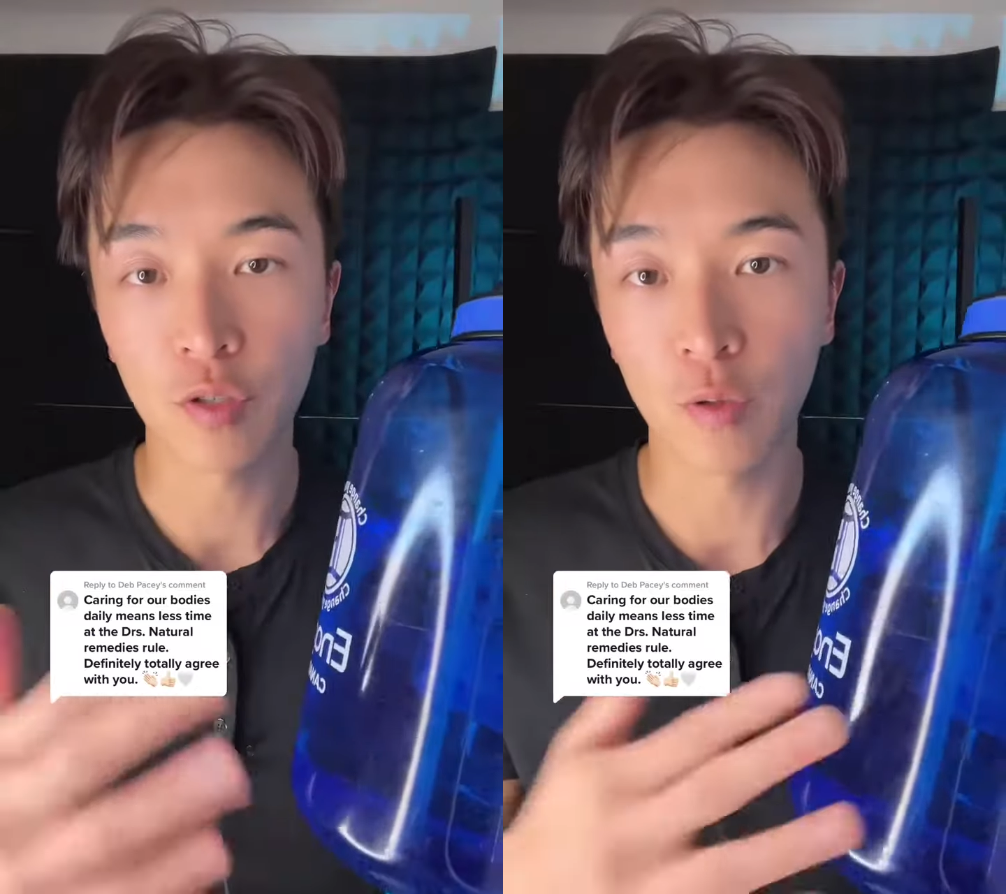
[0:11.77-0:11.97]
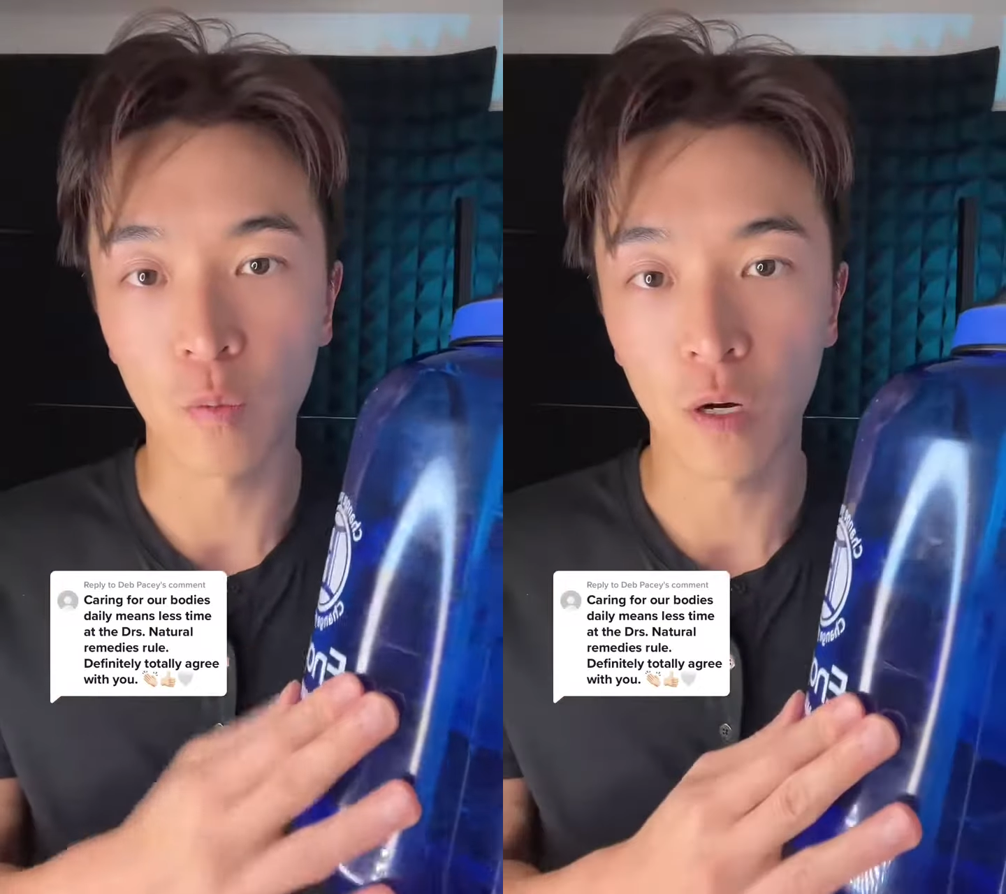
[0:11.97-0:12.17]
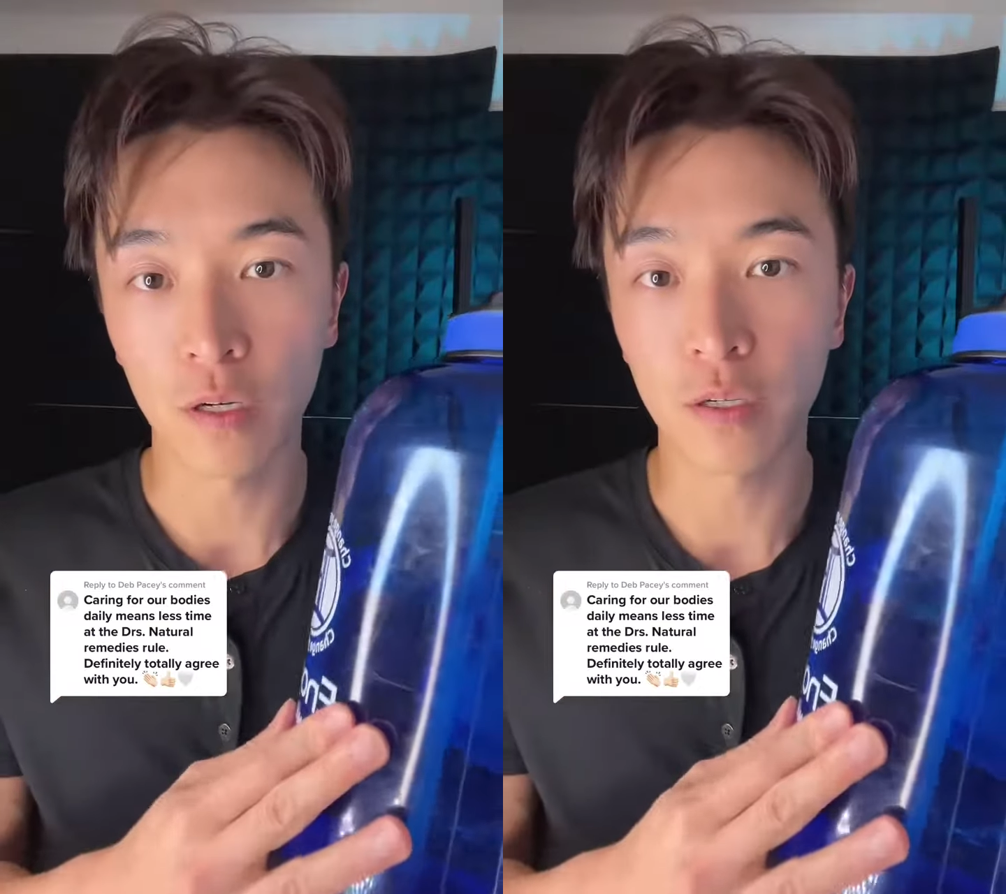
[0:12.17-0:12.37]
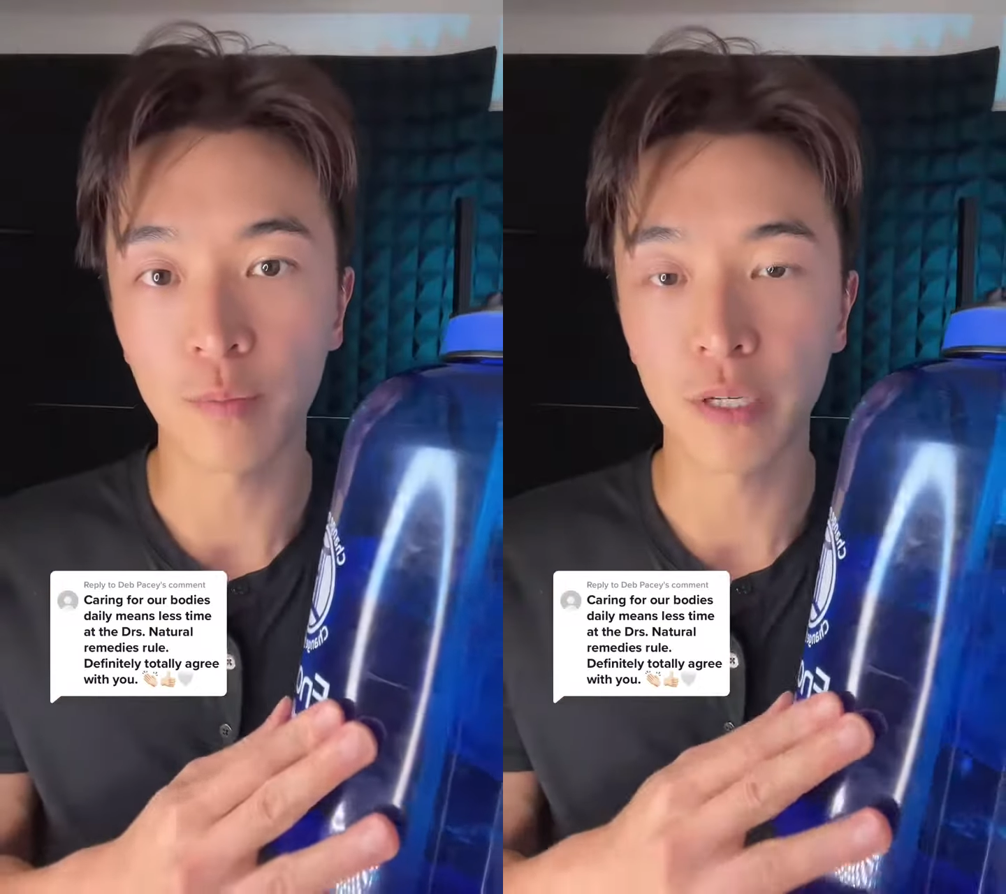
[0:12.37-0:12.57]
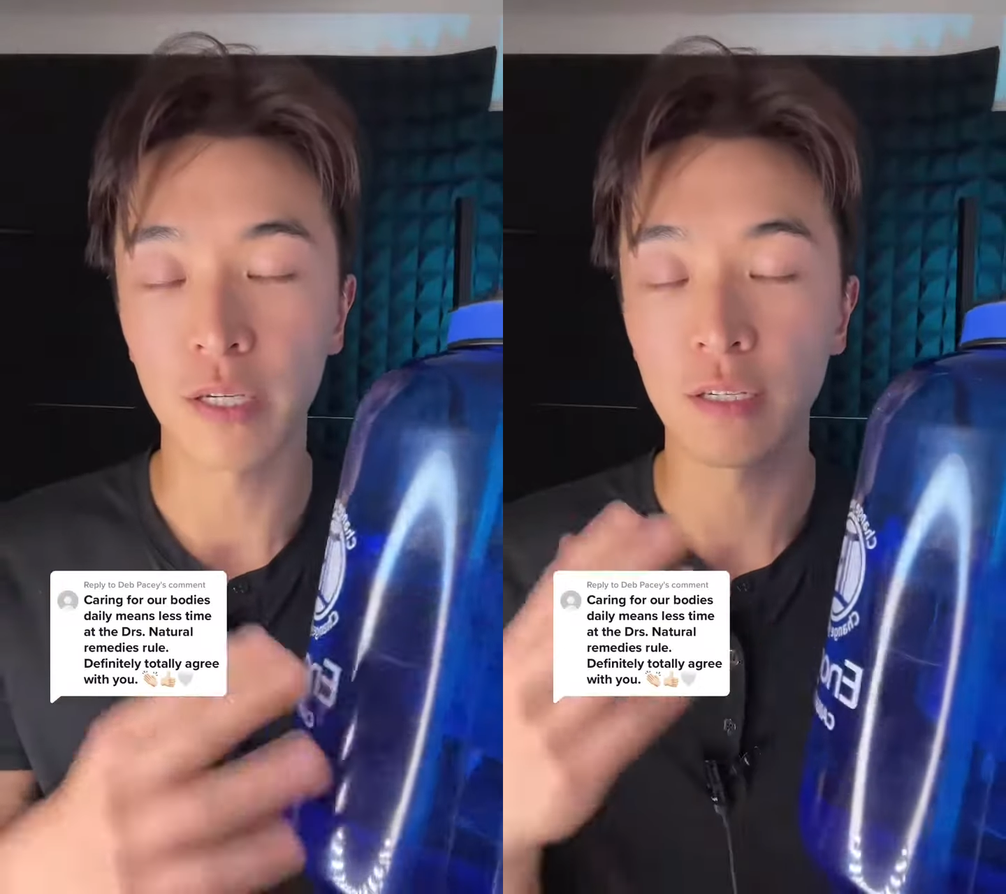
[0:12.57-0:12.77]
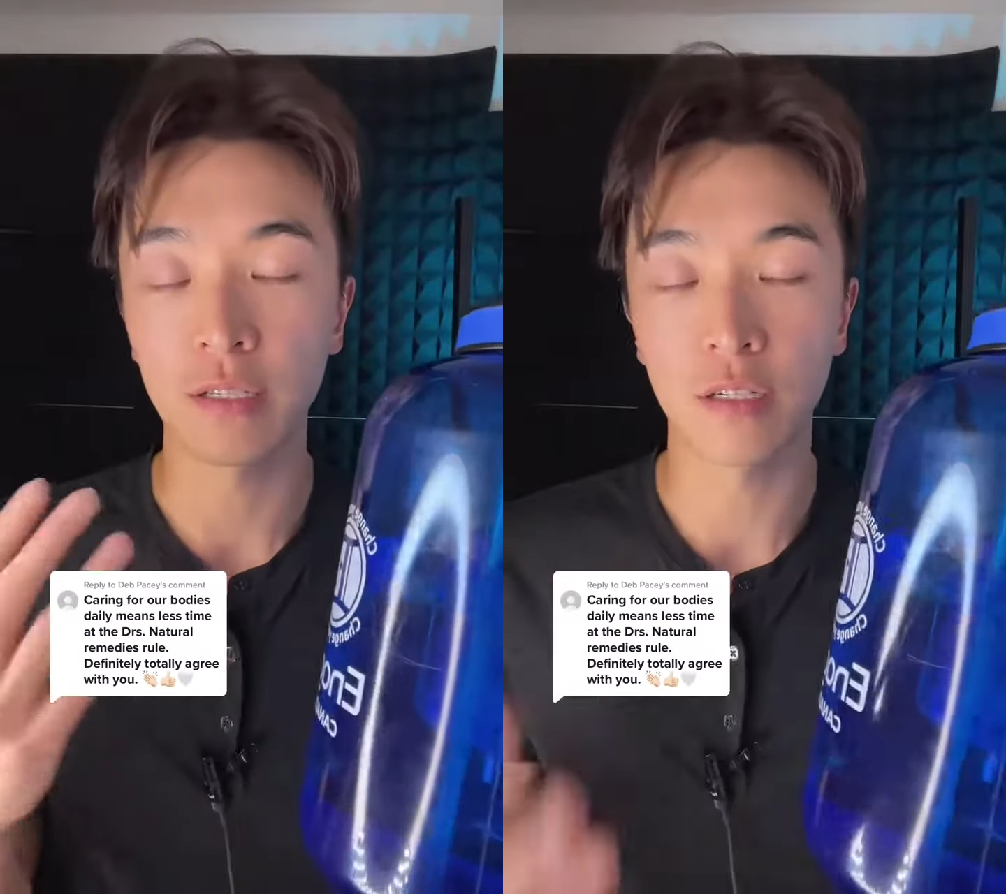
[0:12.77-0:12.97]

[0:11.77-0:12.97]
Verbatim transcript: your water because